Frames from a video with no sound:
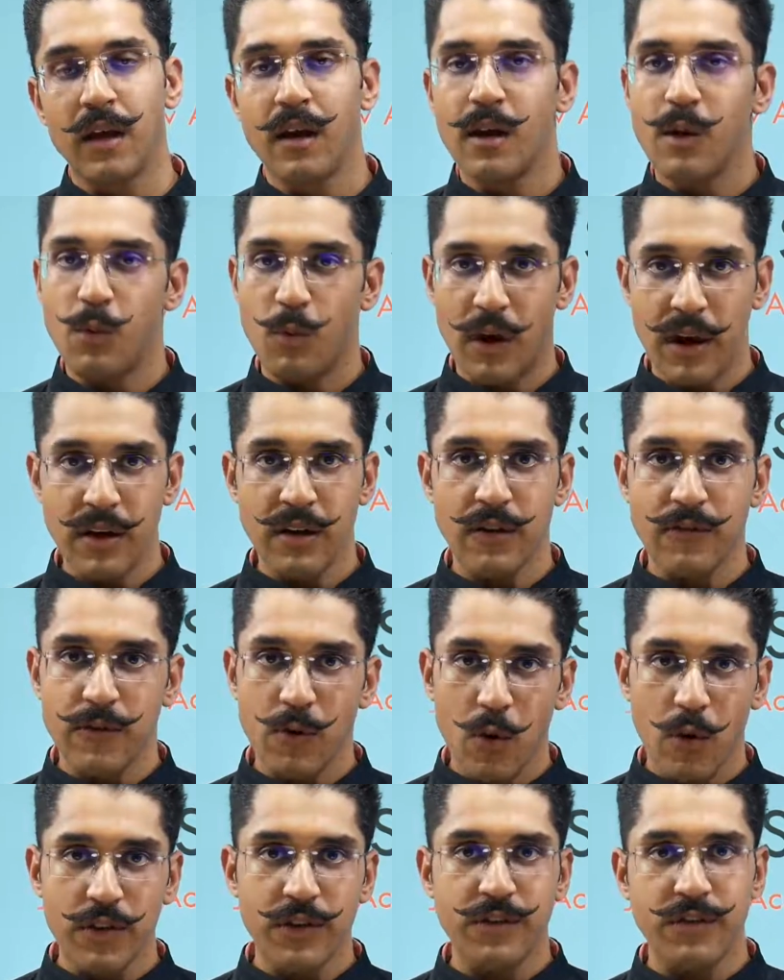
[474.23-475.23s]
One, of
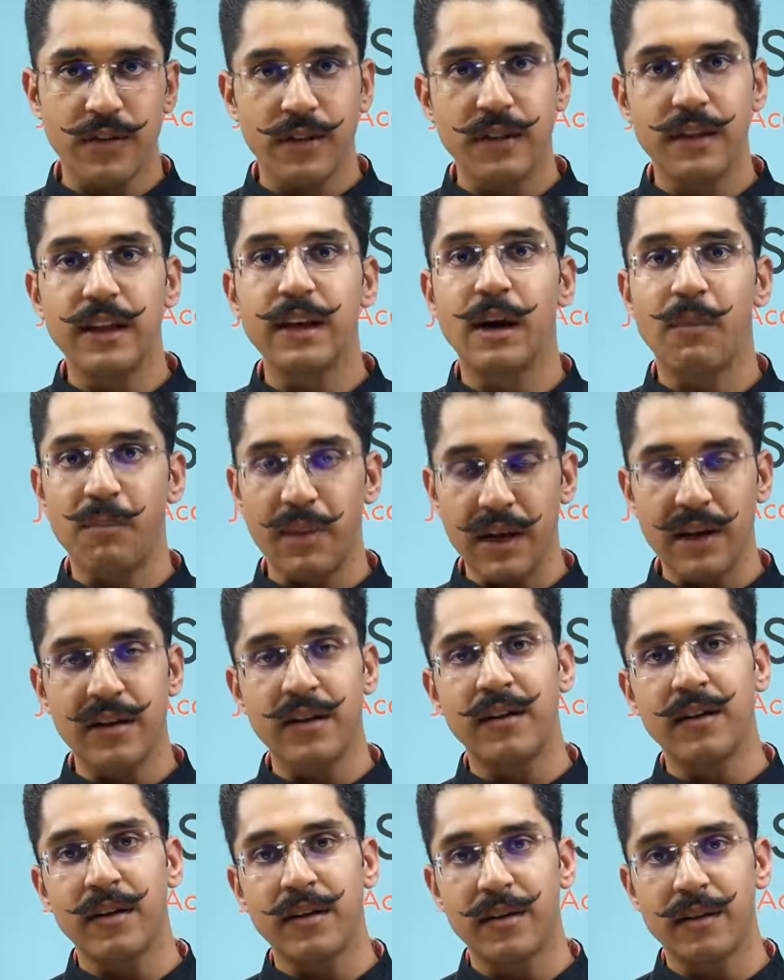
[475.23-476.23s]
course, the
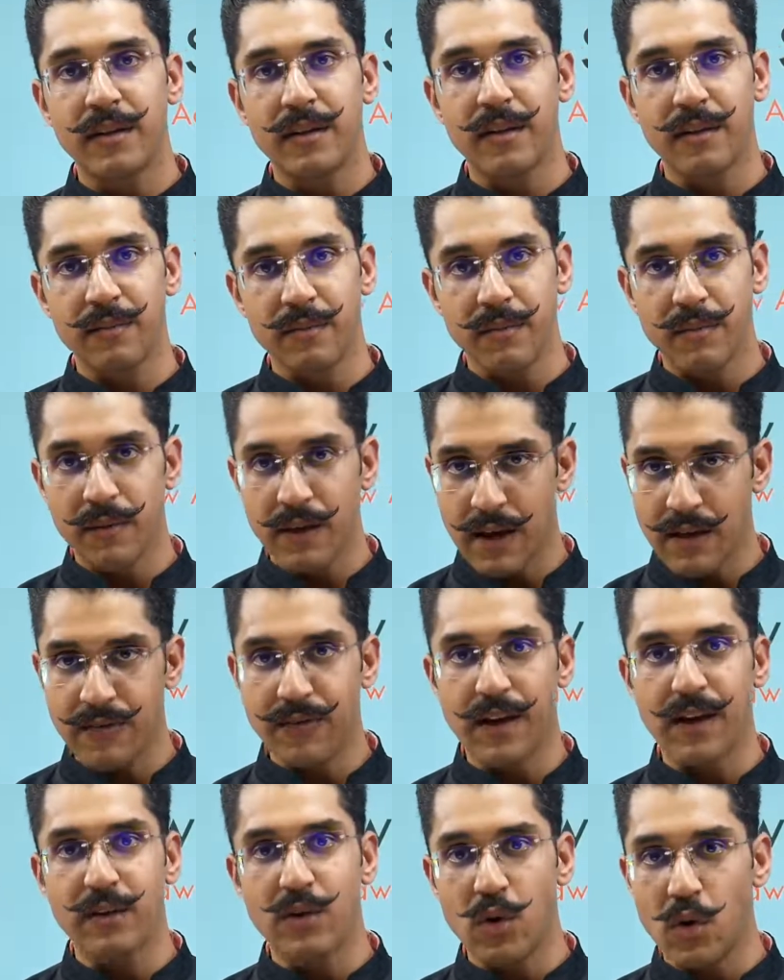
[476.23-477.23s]
complainant can
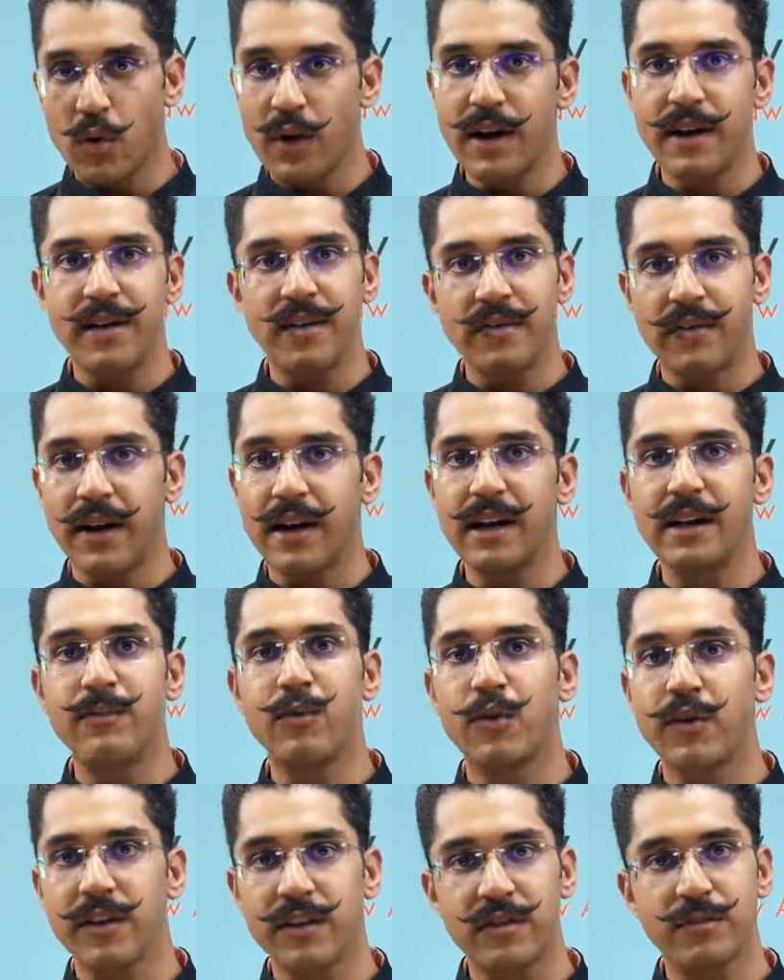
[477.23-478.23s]
go ahead and file a
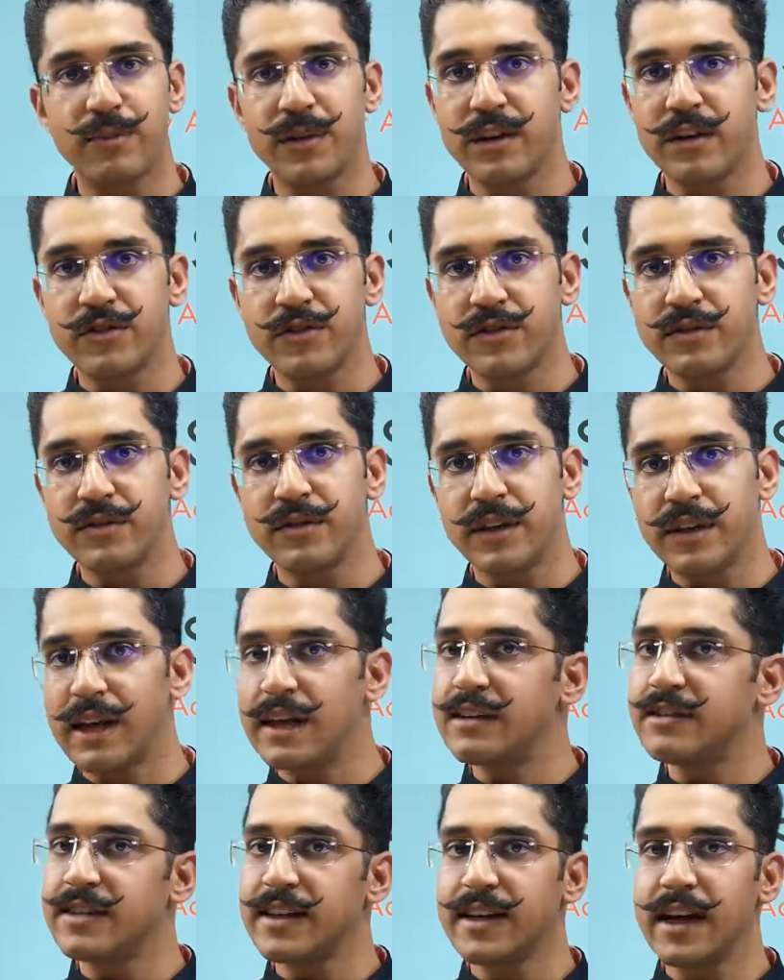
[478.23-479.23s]
protest petition
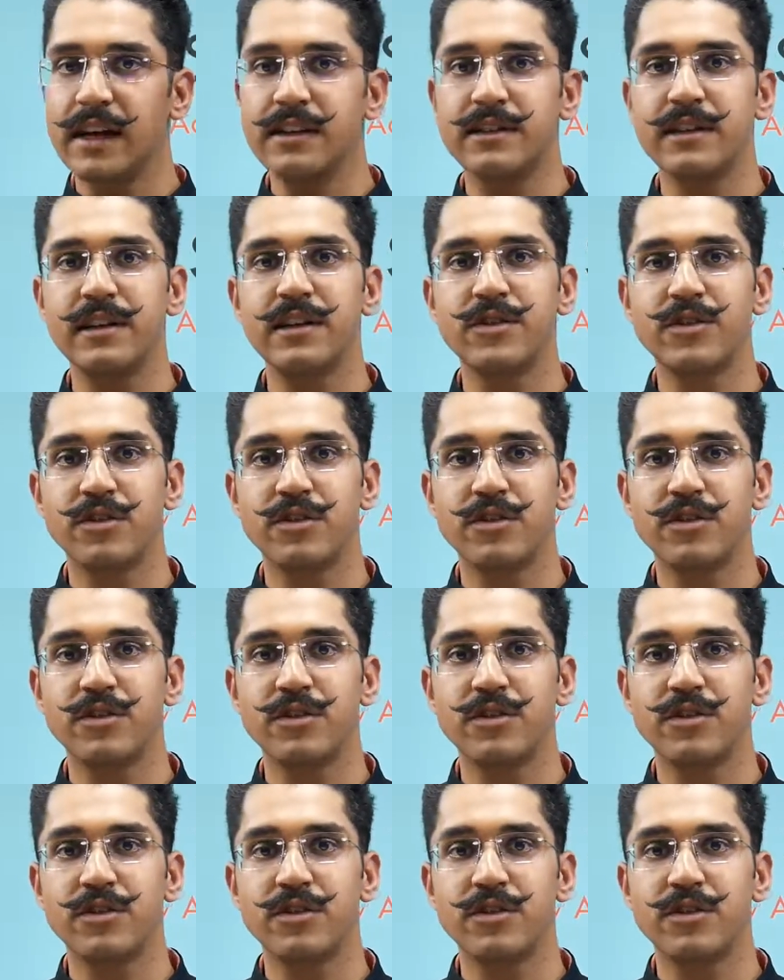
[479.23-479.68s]
against a cancellation